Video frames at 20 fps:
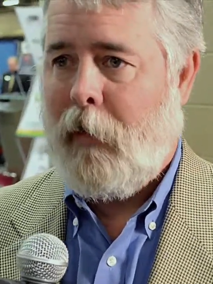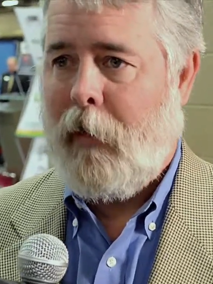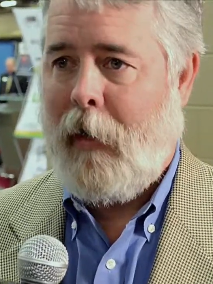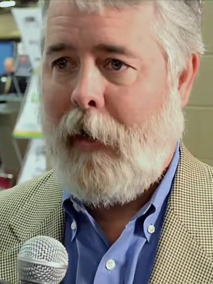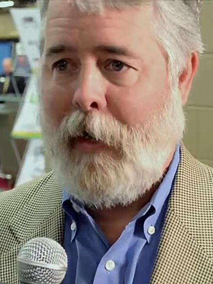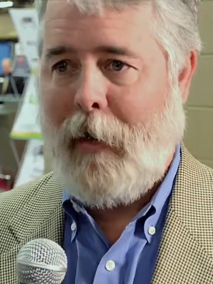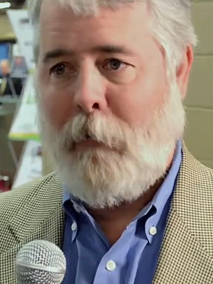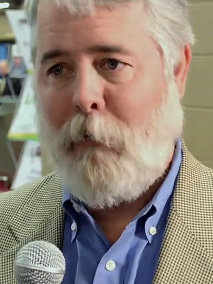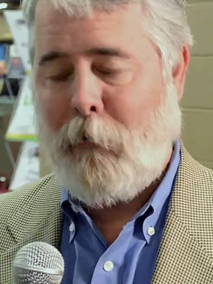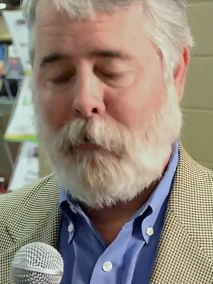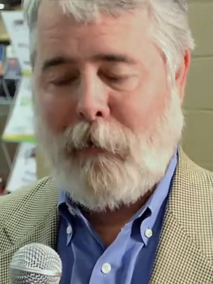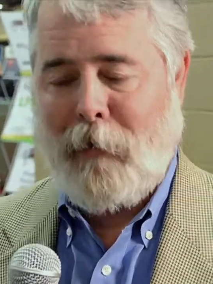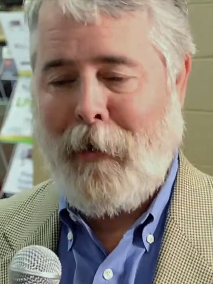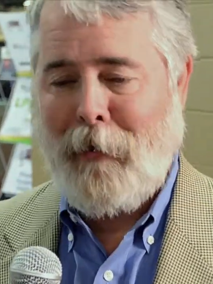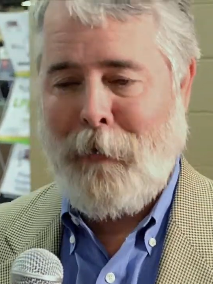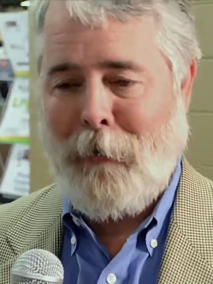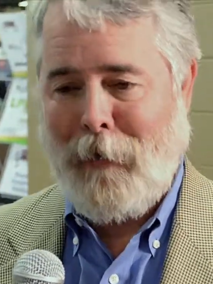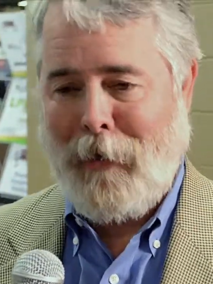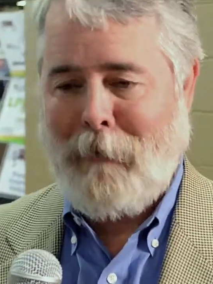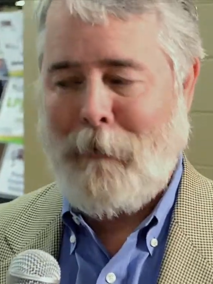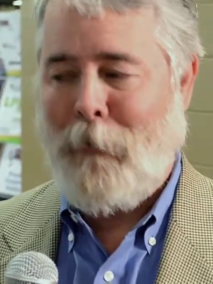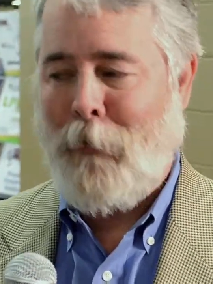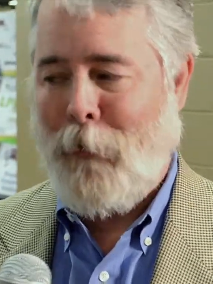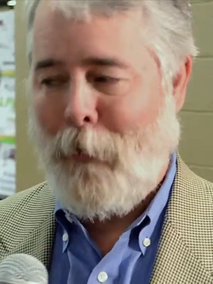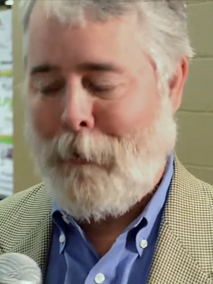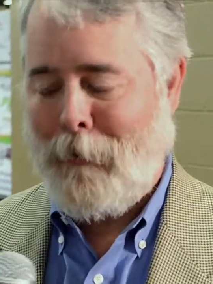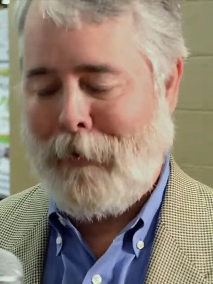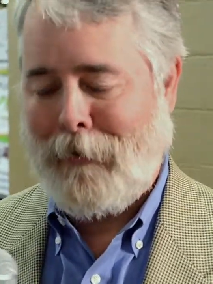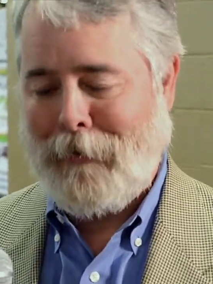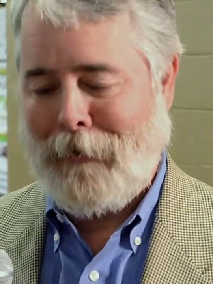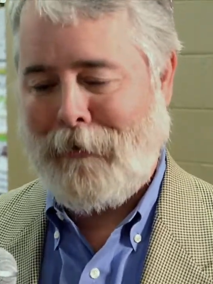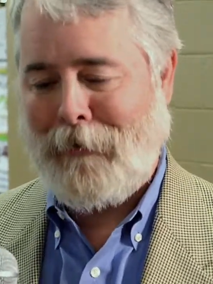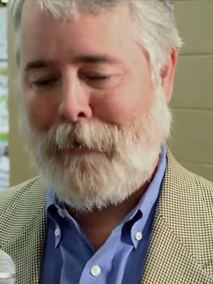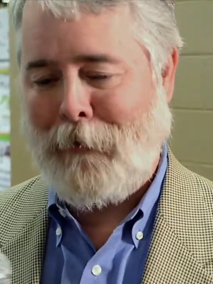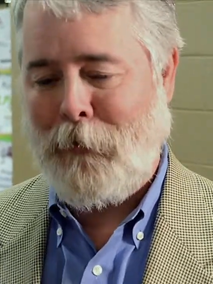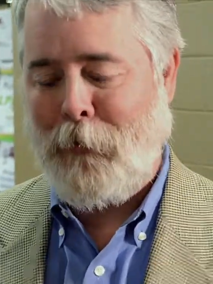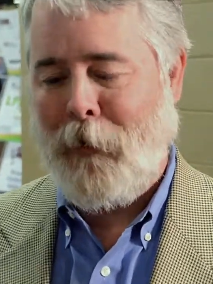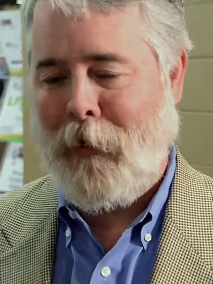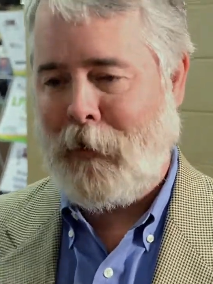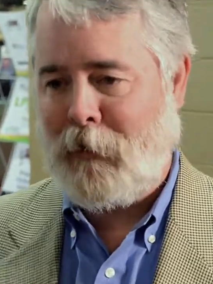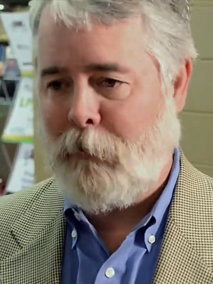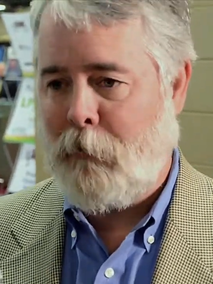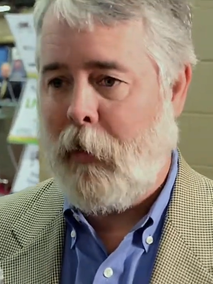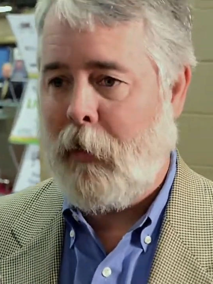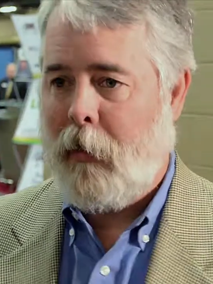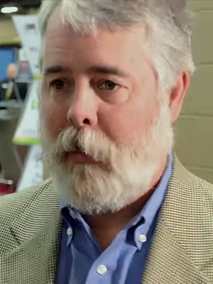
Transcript: And I won't tell you anymore because there's a twist. But